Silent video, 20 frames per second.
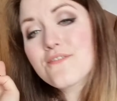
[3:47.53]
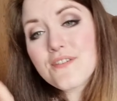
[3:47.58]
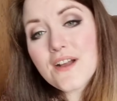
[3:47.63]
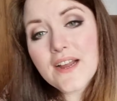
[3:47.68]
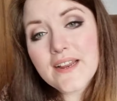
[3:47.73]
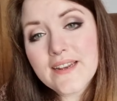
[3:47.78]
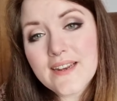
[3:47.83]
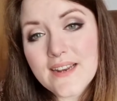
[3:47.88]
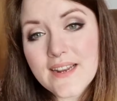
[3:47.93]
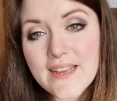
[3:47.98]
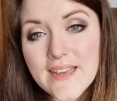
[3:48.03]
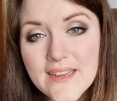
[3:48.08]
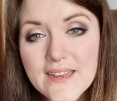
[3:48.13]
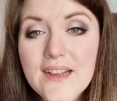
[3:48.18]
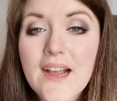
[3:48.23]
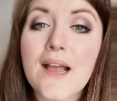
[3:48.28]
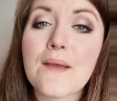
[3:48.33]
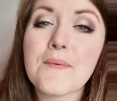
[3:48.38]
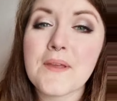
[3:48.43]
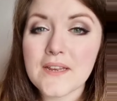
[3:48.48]
Finally,
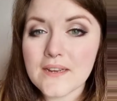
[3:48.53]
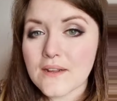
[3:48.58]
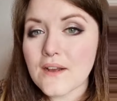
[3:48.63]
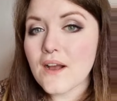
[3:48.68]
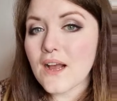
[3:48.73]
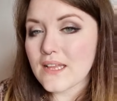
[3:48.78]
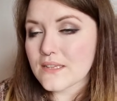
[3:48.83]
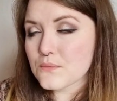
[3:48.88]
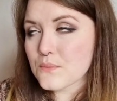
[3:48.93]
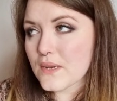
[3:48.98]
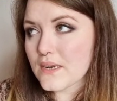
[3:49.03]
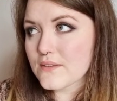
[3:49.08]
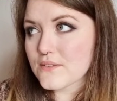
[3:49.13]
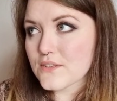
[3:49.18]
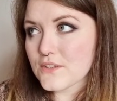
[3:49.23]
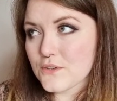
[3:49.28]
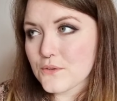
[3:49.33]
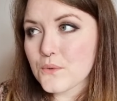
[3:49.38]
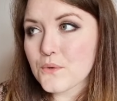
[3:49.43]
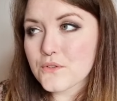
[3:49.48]
I mean, as well as
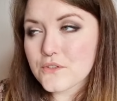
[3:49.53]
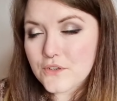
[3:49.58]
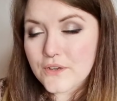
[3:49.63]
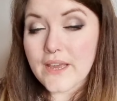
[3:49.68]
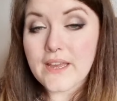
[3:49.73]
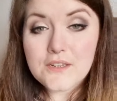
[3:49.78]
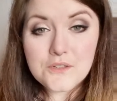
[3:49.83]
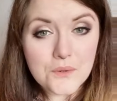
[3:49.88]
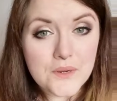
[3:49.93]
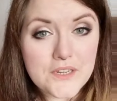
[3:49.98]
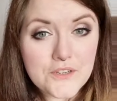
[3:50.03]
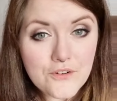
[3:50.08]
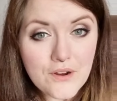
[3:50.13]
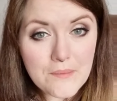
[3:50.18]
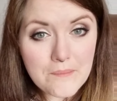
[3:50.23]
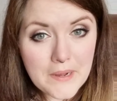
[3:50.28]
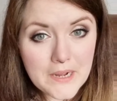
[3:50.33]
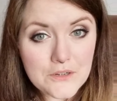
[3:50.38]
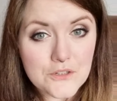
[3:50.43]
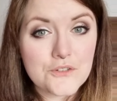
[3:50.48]
you also get a 20 gram
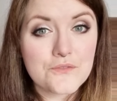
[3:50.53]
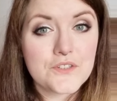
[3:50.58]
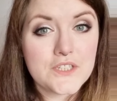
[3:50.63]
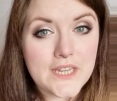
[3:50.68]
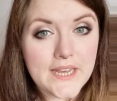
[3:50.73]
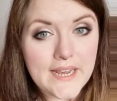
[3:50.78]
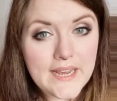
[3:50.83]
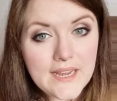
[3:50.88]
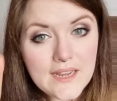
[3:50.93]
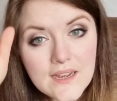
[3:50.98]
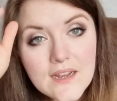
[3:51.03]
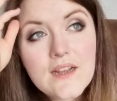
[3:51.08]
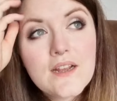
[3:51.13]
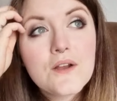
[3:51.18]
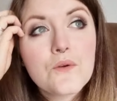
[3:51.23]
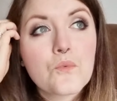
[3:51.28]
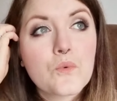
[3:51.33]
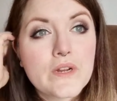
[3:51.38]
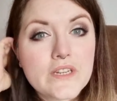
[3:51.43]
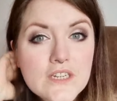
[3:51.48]
pouch of tea,
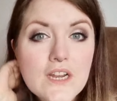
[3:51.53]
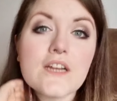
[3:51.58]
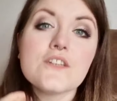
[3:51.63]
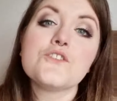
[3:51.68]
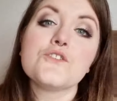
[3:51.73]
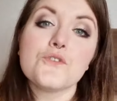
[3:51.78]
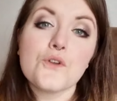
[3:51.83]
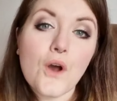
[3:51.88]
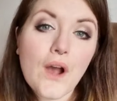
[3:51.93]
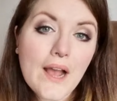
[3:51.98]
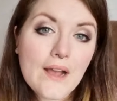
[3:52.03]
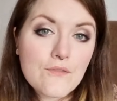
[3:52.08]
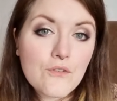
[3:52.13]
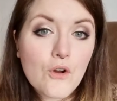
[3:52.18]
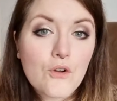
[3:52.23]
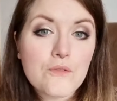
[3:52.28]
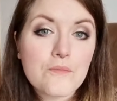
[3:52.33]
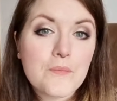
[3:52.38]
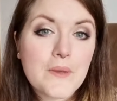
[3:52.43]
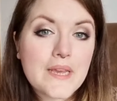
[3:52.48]
which I do not have
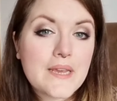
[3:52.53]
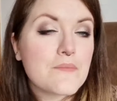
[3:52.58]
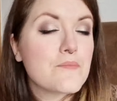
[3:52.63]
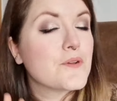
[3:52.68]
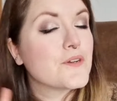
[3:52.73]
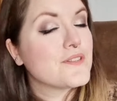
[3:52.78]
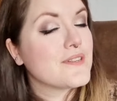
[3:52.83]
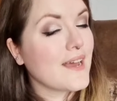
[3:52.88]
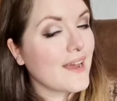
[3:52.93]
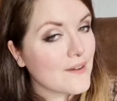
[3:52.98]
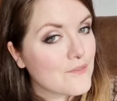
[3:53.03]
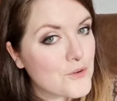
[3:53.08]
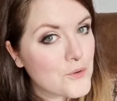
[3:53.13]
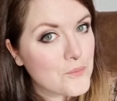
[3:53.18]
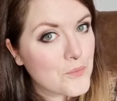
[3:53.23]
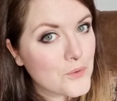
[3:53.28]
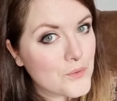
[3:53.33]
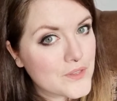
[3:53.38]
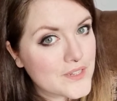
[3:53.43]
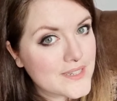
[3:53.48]
on me because I have not
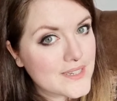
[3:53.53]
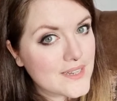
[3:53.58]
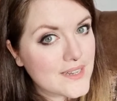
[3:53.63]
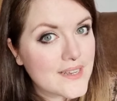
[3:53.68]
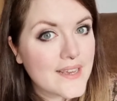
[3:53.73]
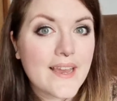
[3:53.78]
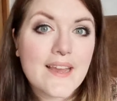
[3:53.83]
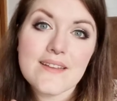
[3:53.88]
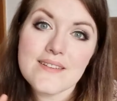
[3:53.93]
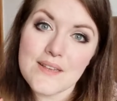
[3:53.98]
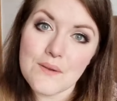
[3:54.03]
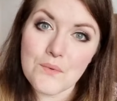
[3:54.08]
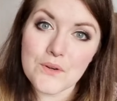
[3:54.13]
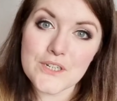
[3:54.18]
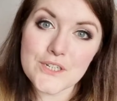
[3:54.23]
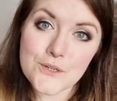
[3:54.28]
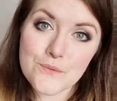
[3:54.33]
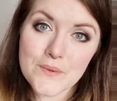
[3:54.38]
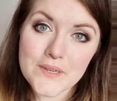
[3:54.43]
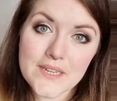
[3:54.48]
bought the tea yet because I want
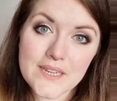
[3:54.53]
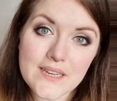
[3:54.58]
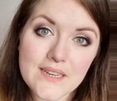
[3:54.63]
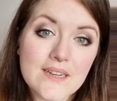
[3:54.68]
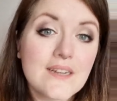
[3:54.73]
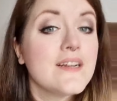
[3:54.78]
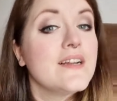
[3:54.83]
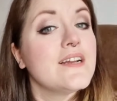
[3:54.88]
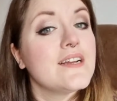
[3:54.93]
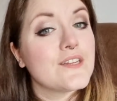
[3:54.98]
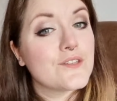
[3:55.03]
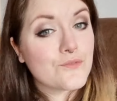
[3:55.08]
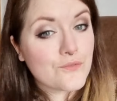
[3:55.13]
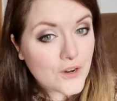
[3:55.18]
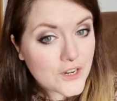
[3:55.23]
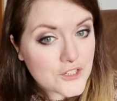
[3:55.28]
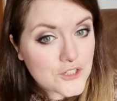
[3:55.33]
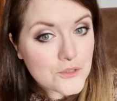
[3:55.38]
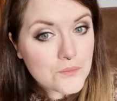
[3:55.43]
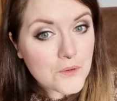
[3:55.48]
it to be as
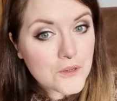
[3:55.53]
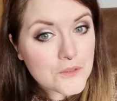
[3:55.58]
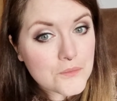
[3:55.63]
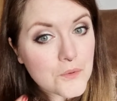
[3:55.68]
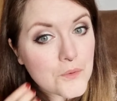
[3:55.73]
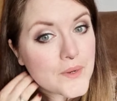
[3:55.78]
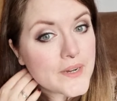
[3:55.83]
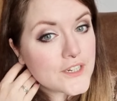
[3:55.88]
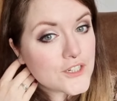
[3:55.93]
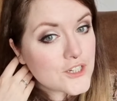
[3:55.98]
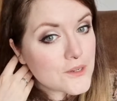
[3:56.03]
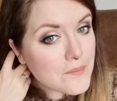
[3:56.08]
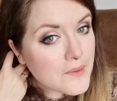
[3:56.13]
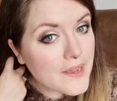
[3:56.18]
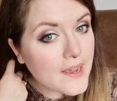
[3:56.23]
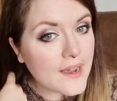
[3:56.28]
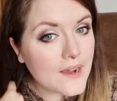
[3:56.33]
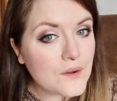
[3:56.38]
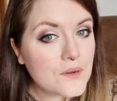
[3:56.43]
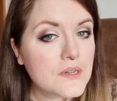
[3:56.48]
fresh as possible when I ship it
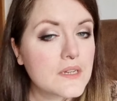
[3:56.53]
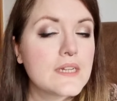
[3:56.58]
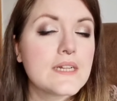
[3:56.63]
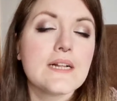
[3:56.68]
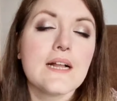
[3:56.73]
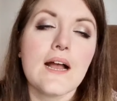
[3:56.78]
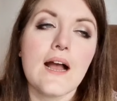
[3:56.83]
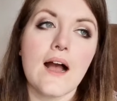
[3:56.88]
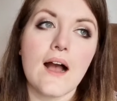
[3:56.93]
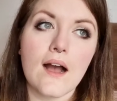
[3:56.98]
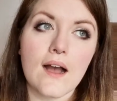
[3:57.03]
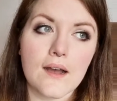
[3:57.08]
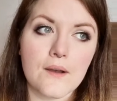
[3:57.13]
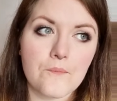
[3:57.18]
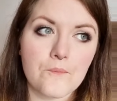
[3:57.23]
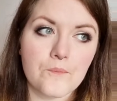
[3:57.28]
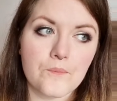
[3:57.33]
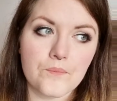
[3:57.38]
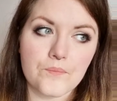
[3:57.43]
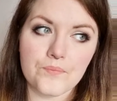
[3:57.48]
out.
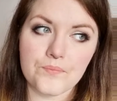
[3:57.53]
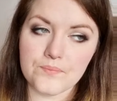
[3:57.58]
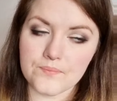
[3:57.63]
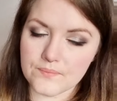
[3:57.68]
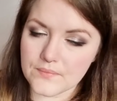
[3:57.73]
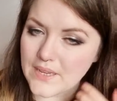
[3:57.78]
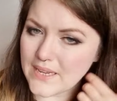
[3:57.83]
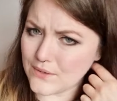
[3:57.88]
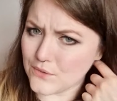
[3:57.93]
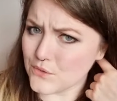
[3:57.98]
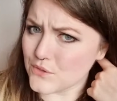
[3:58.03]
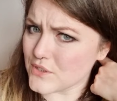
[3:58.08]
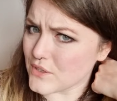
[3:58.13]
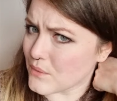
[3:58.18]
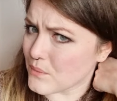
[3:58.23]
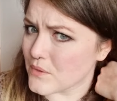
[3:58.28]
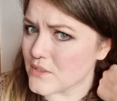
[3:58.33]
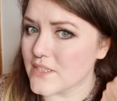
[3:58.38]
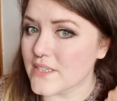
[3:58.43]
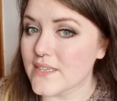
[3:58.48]
And also I
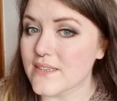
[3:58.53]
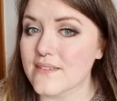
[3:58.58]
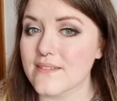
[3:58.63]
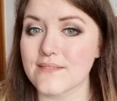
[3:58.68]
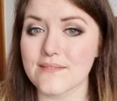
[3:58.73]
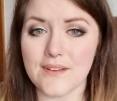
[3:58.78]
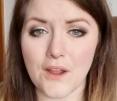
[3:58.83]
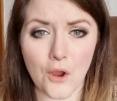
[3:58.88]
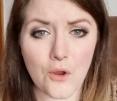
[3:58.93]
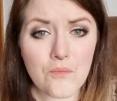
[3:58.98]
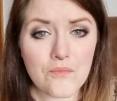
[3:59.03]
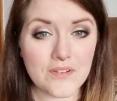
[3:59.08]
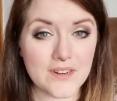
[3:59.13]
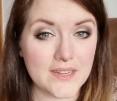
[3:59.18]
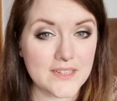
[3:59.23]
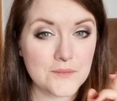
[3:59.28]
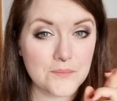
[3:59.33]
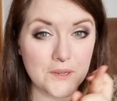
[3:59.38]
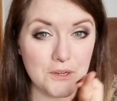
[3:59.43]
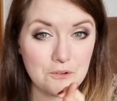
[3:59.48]
want it hopefully
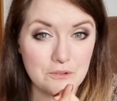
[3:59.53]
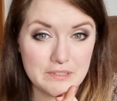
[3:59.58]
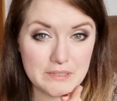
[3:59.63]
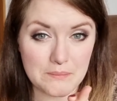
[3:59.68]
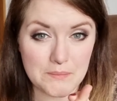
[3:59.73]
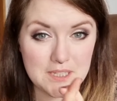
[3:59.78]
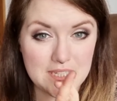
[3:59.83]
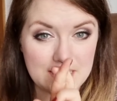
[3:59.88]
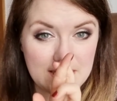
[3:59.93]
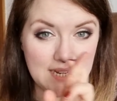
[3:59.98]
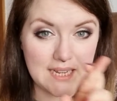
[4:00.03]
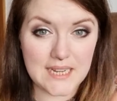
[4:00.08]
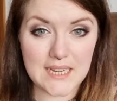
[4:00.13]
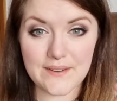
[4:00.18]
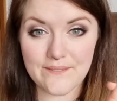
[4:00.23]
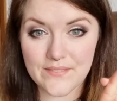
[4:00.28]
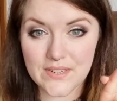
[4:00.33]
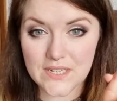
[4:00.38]
to be a Christmas tea.